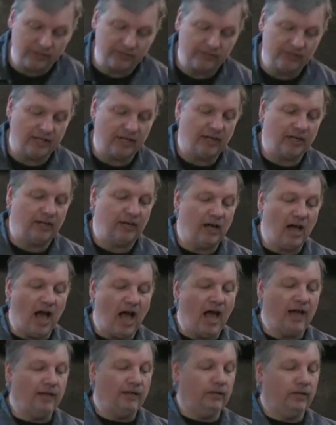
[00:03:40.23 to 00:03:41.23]
that
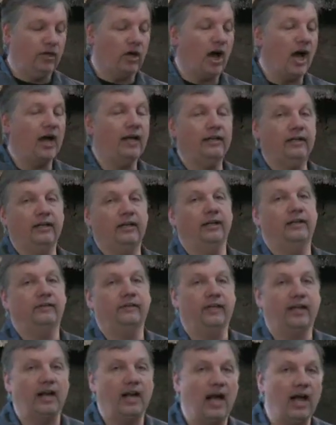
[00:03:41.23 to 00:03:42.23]
I got
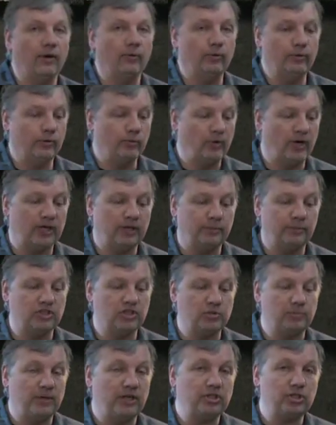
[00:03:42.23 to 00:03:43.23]
and that I would
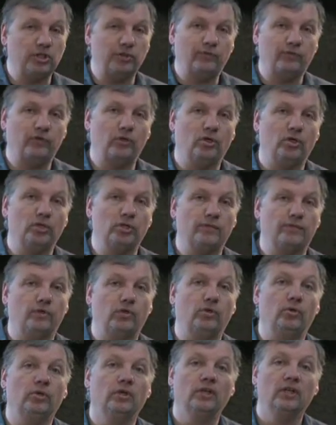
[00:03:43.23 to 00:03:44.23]
recommend, especially for those of
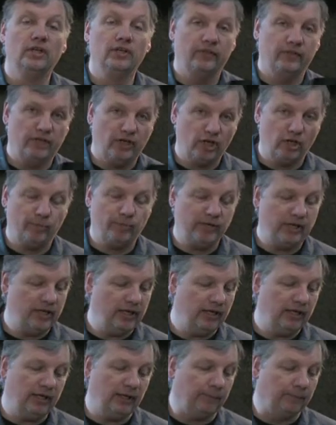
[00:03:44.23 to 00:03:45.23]
you that are
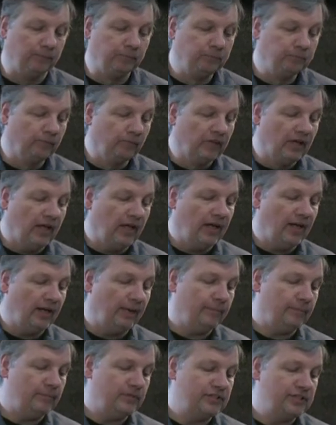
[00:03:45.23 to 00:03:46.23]
beginning.
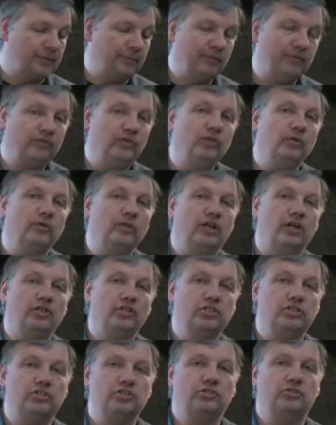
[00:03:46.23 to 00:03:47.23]
Some of you that
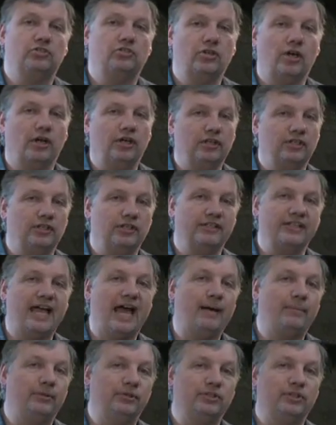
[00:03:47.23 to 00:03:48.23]
are just starting to
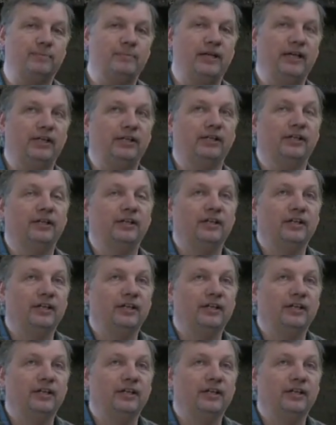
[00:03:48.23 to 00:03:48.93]
dabble to MIG